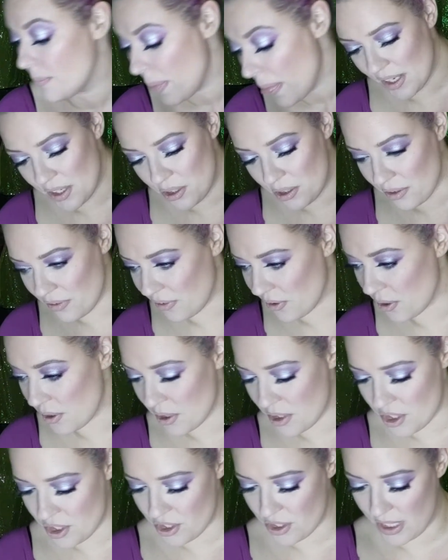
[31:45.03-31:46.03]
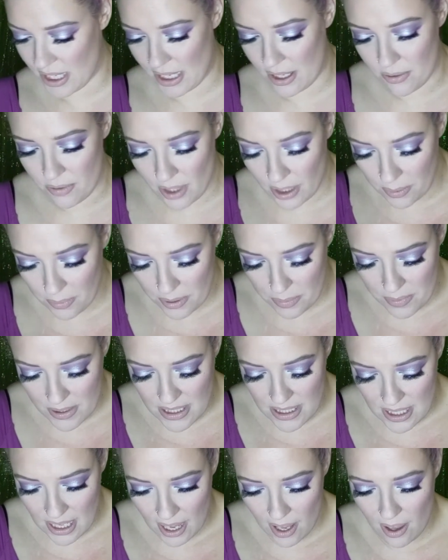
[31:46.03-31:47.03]
Thank you for getting ready with me
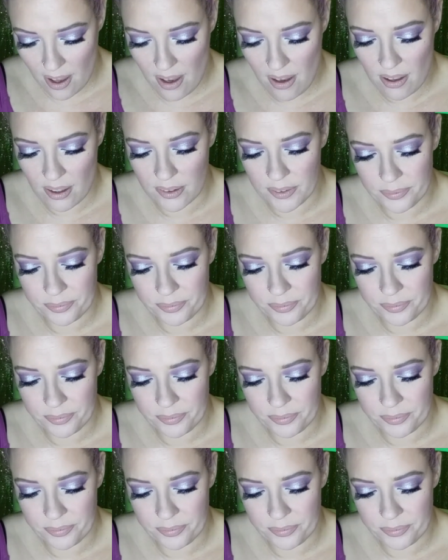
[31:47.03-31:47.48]
today.